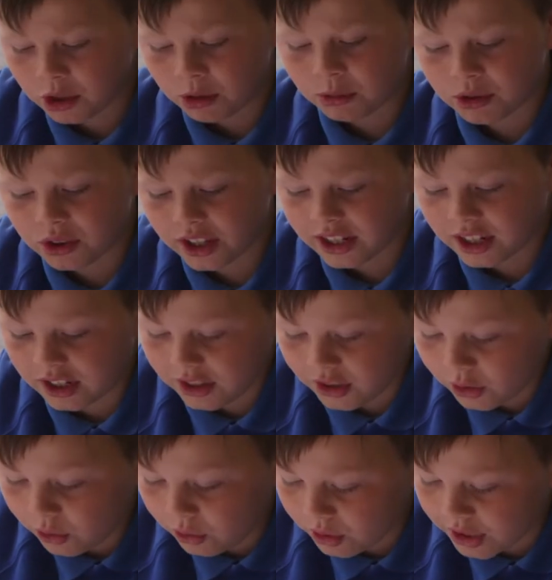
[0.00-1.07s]
We've
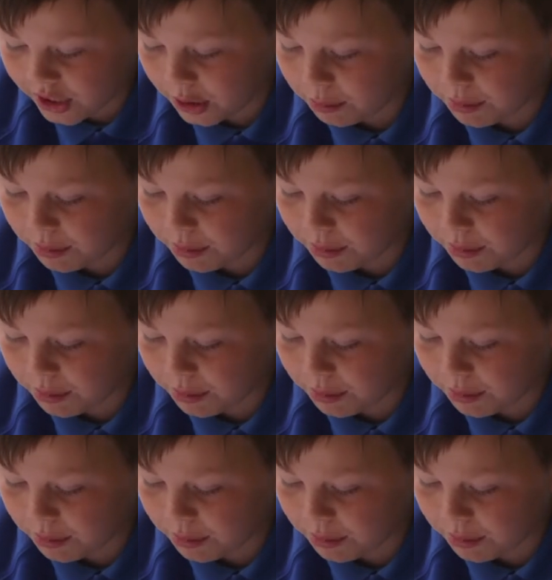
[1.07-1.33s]
developed very close